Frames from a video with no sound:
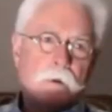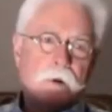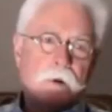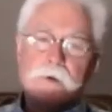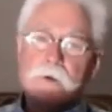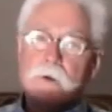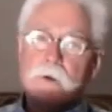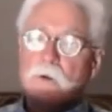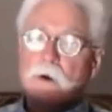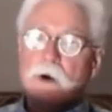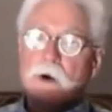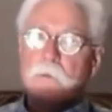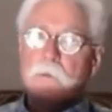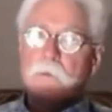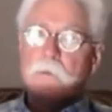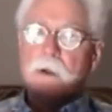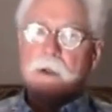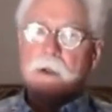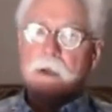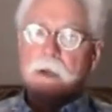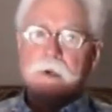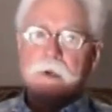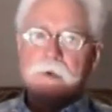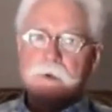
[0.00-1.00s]
there is no
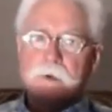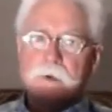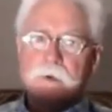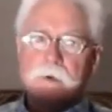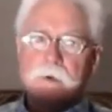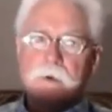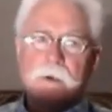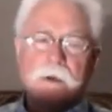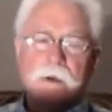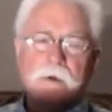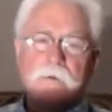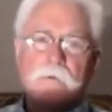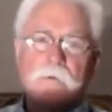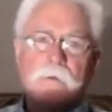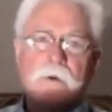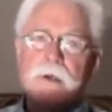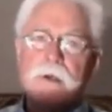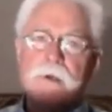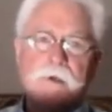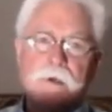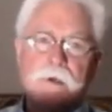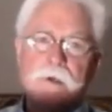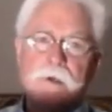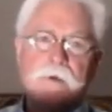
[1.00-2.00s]
obligation to
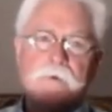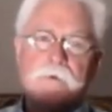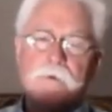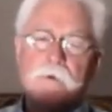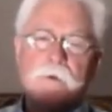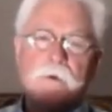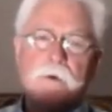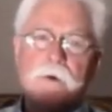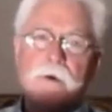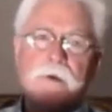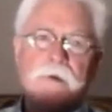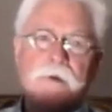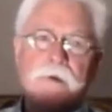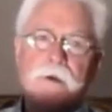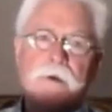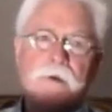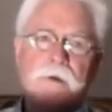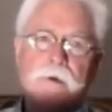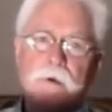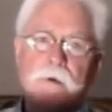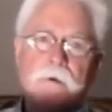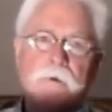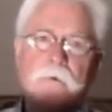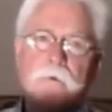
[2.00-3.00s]
give reasons for their
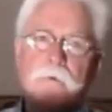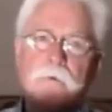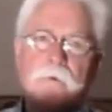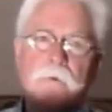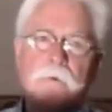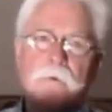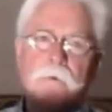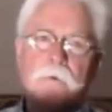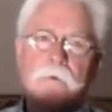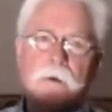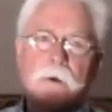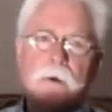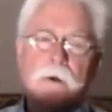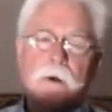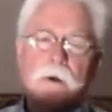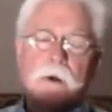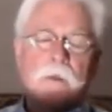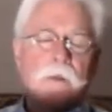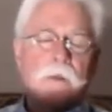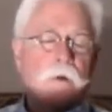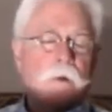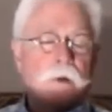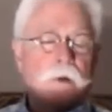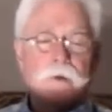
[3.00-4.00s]
decision.
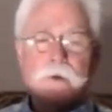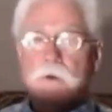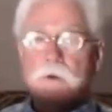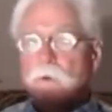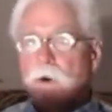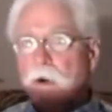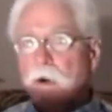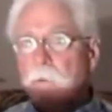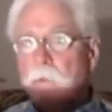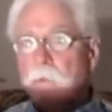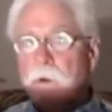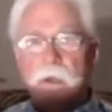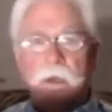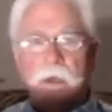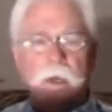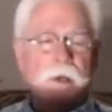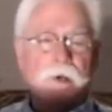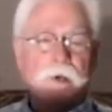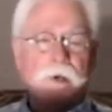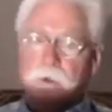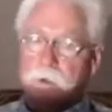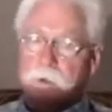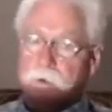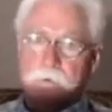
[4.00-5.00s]
There is no
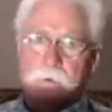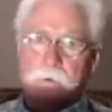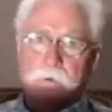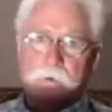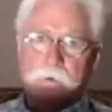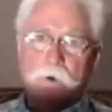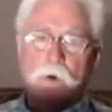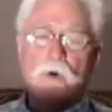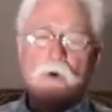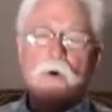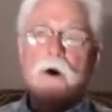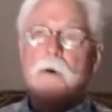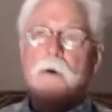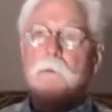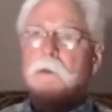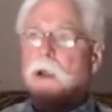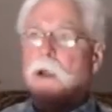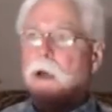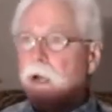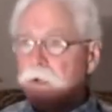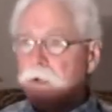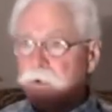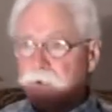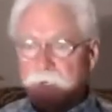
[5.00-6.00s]
obligation, no
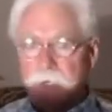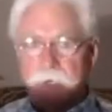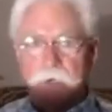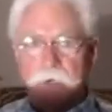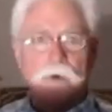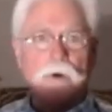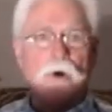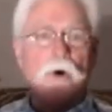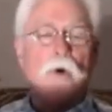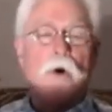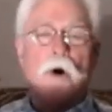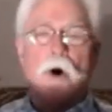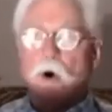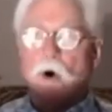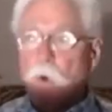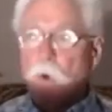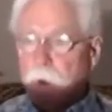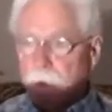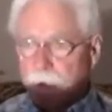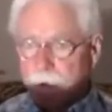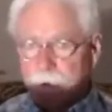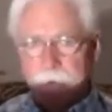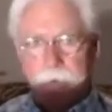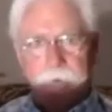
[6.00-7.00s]
obliging, no
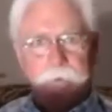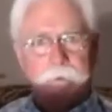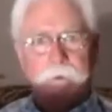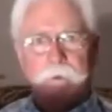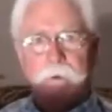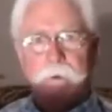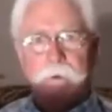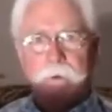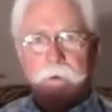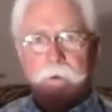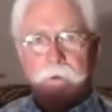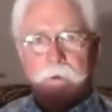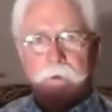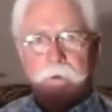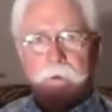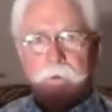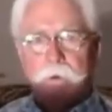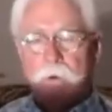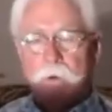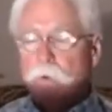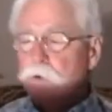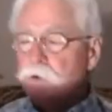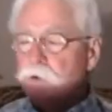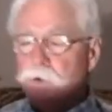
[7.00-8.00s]
owing.
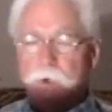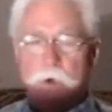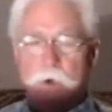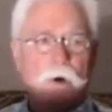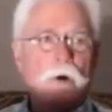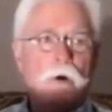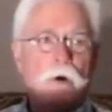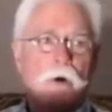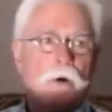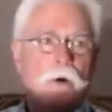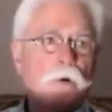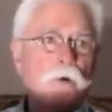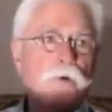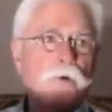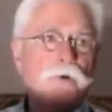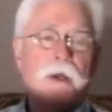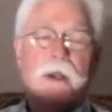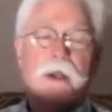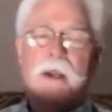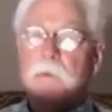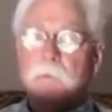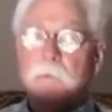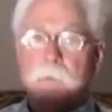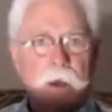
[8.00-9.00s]
No juror
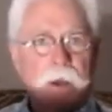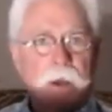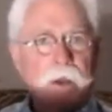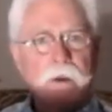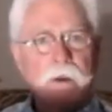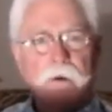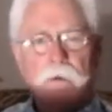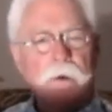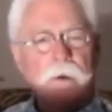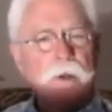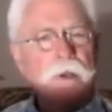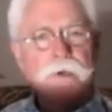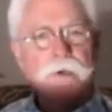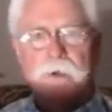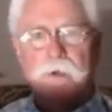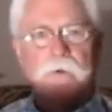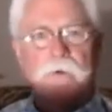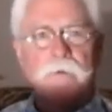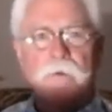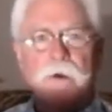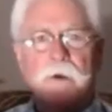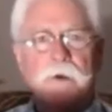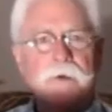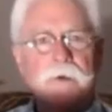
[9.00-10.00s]
owes anybody a
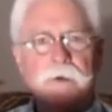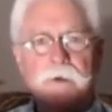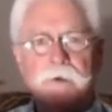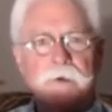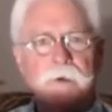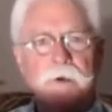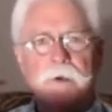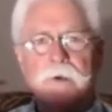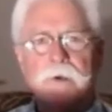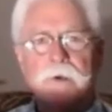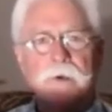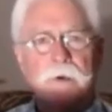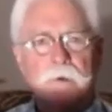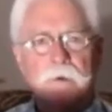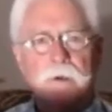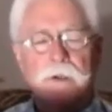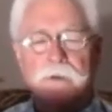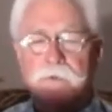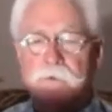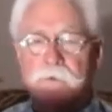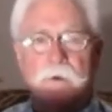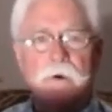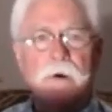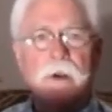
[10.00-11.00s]
reason for his
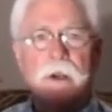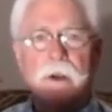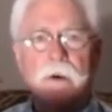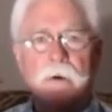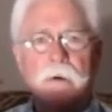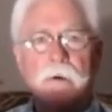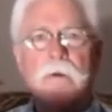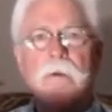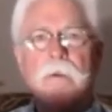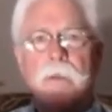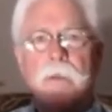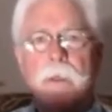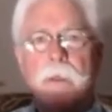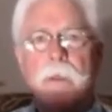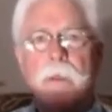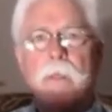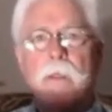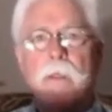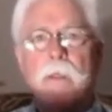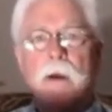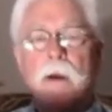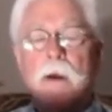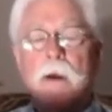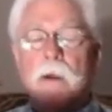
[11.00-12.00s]
decision, his verdict.
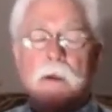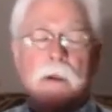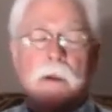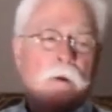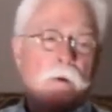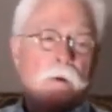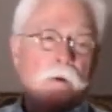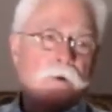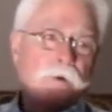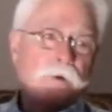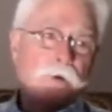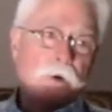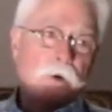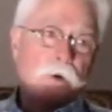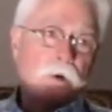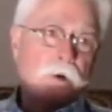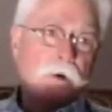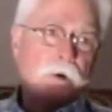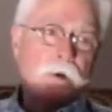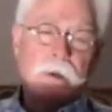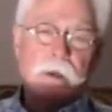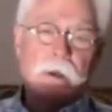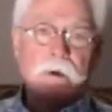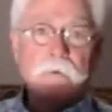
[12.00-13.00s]
Now, a
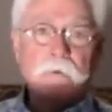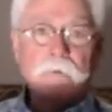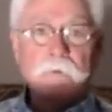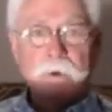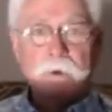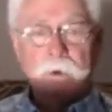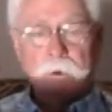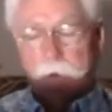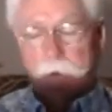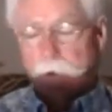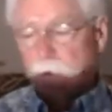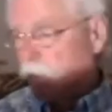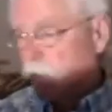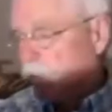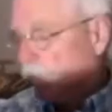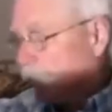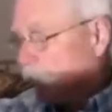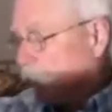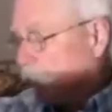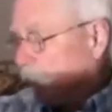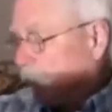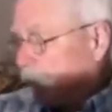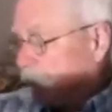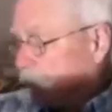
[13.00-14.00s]
juror can give
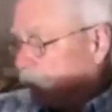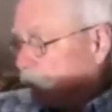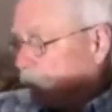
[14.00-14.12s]
the